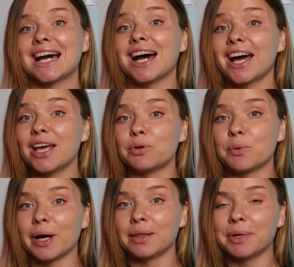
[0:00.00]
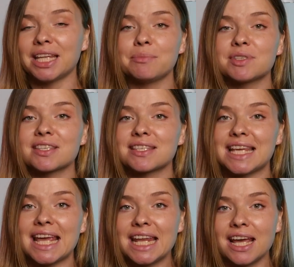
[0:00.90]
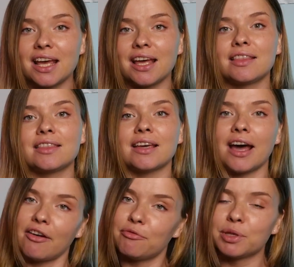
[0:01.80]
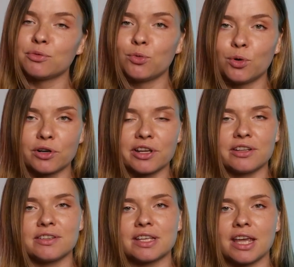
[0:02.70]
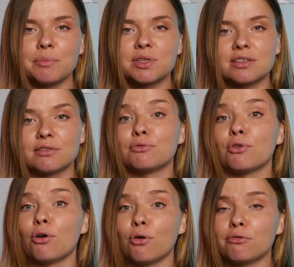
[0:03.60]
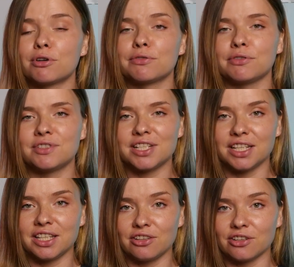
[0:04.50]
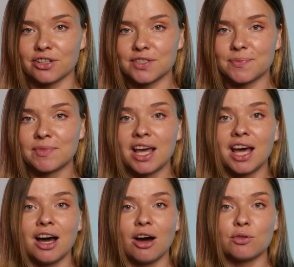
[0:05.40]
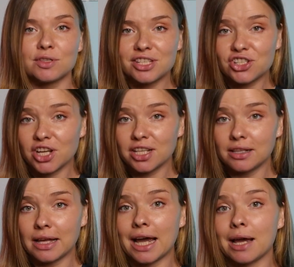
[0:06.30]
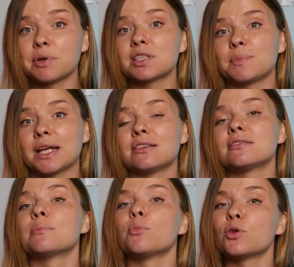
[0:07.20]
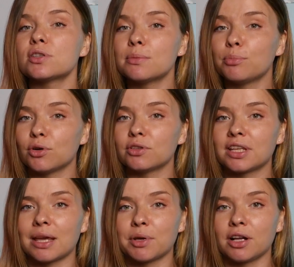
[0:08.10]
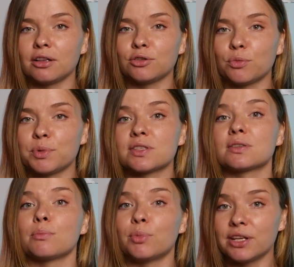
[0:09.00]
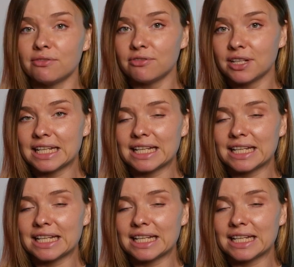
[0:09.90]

Hi everyone, my name is Ksenia and I've been working in chemistry for over 15 years. On this channel, I'm explaining the most important chemical topics briefly